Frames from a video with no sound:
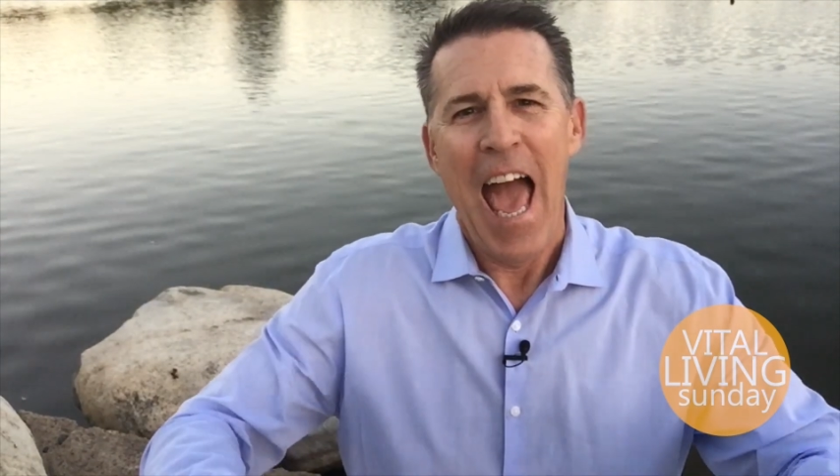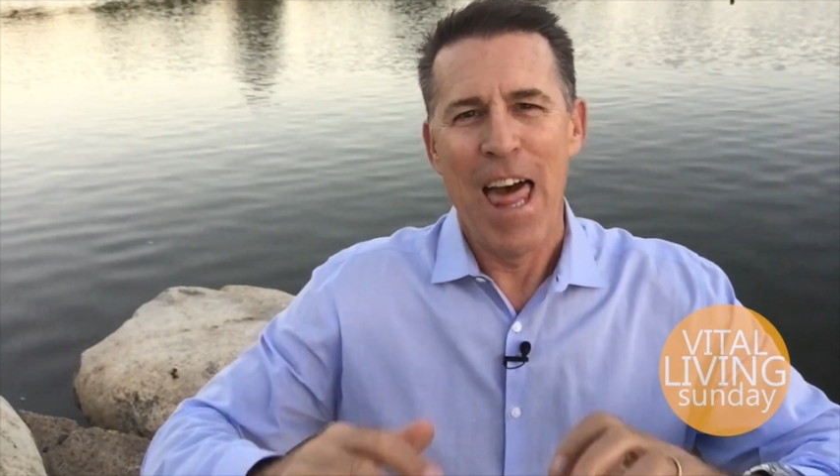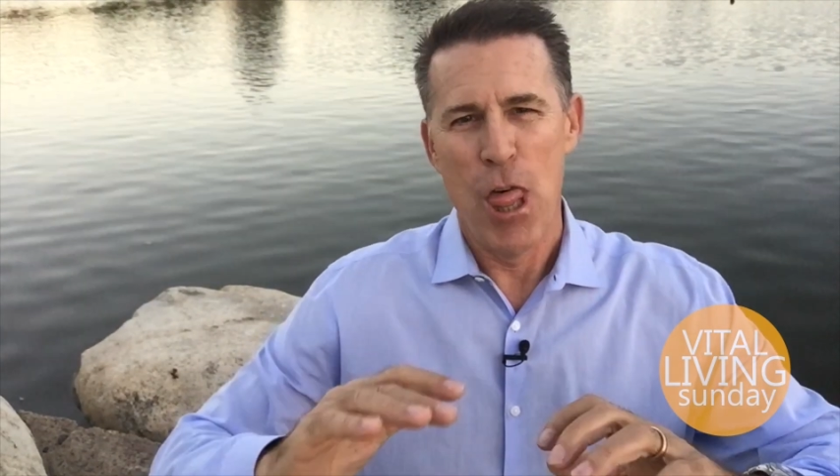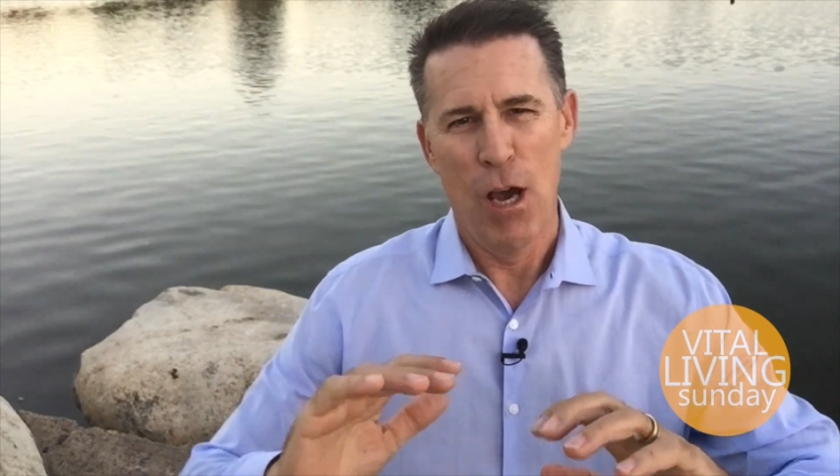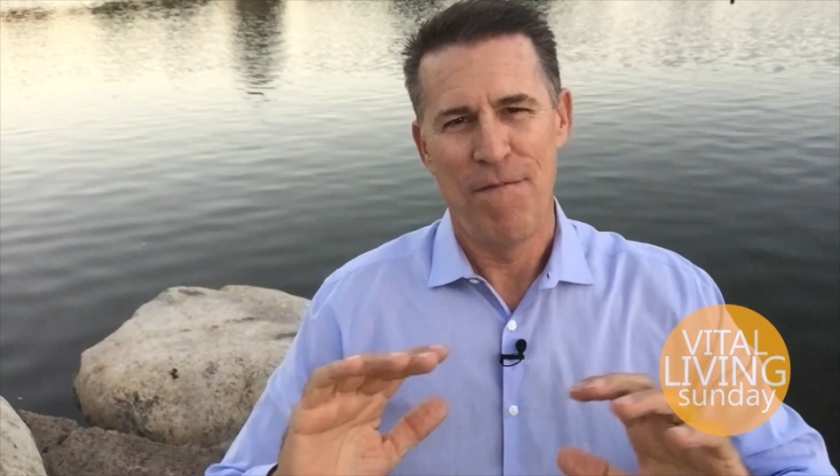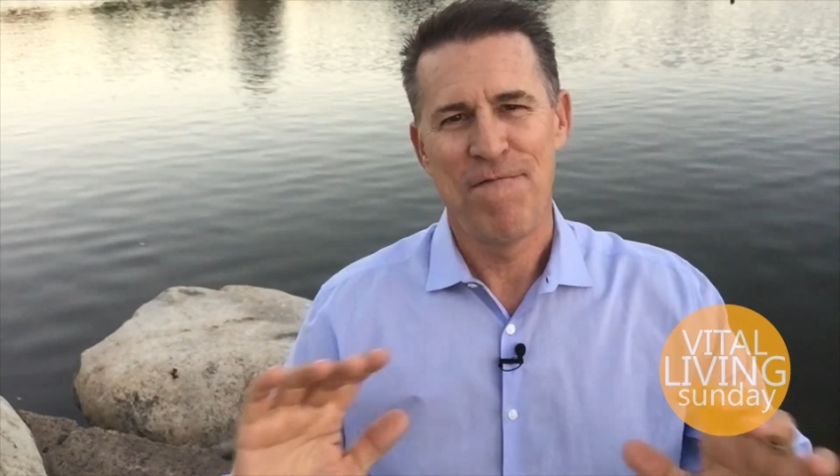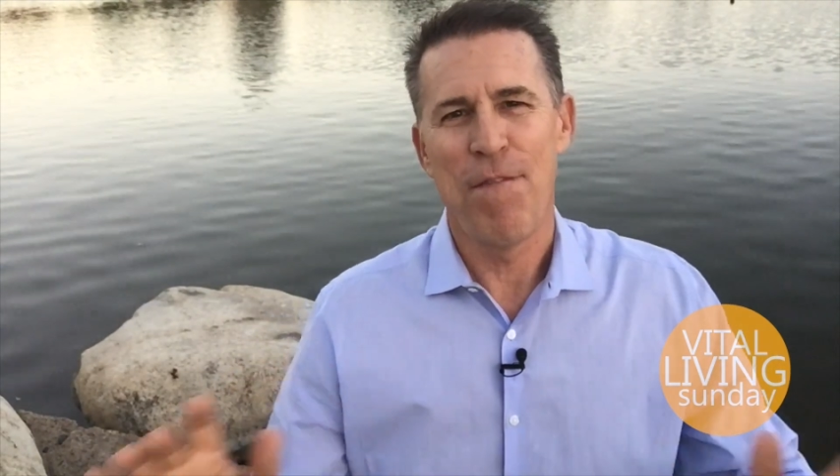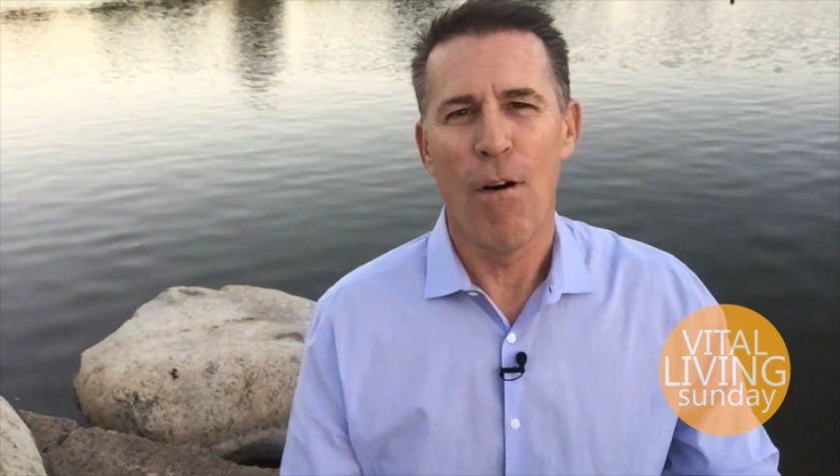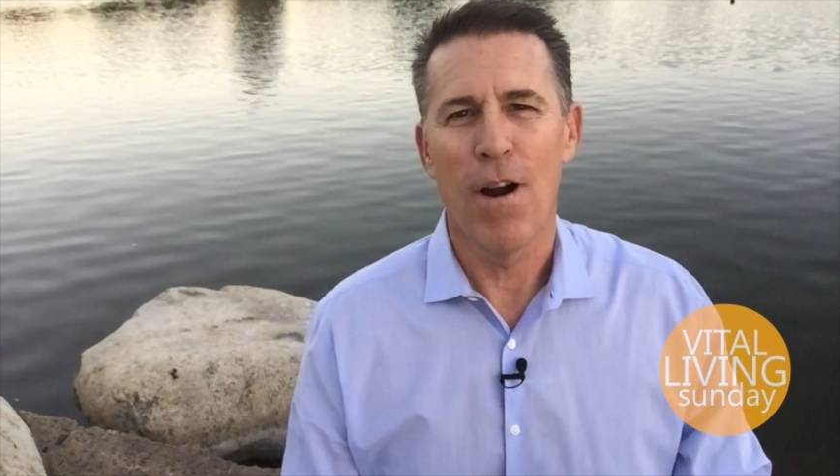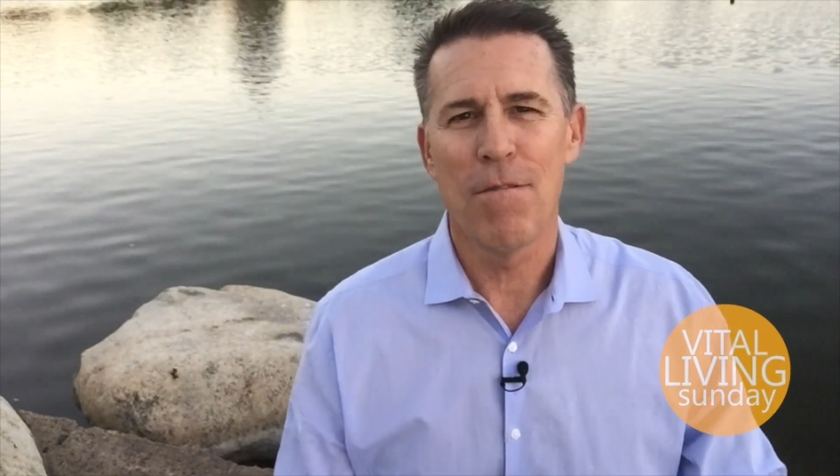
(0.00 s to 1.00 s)
and the
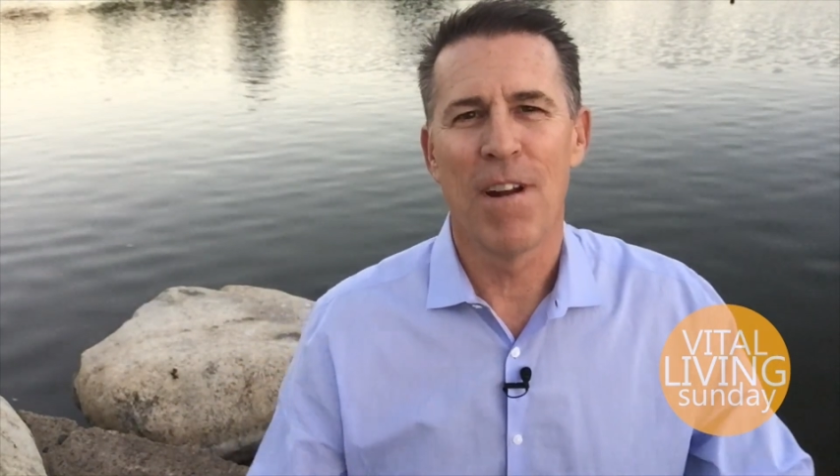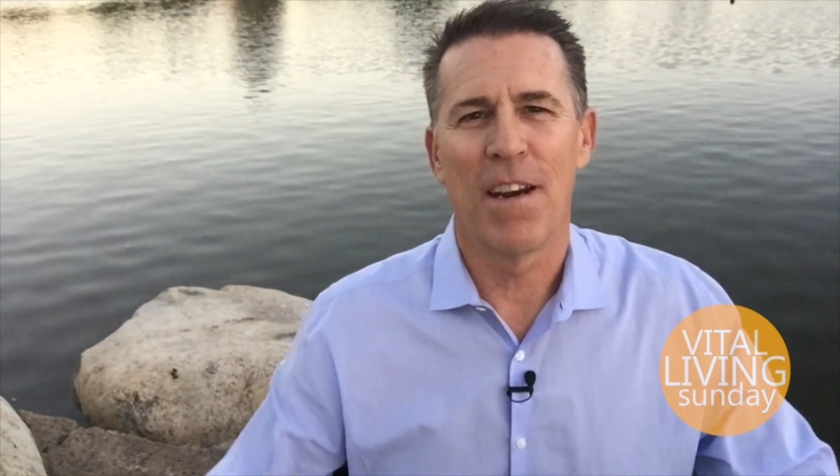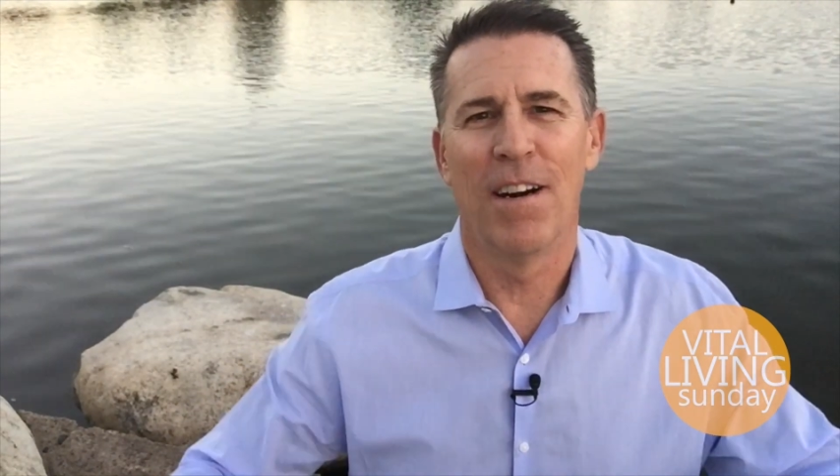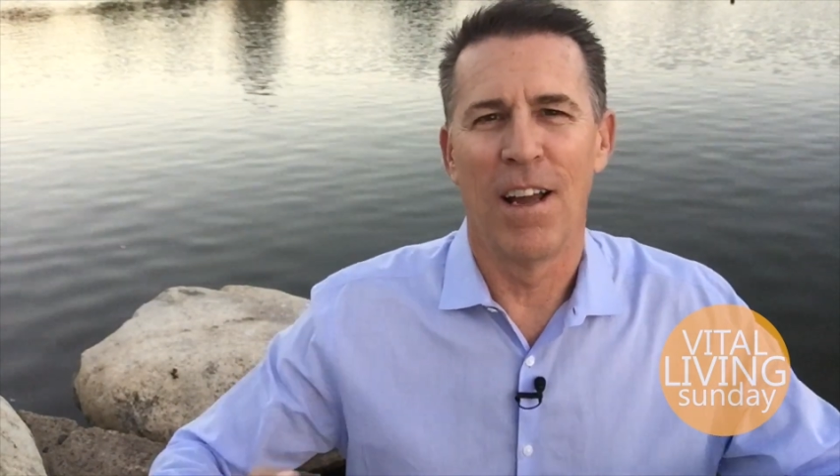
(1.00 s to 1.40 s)
forerunner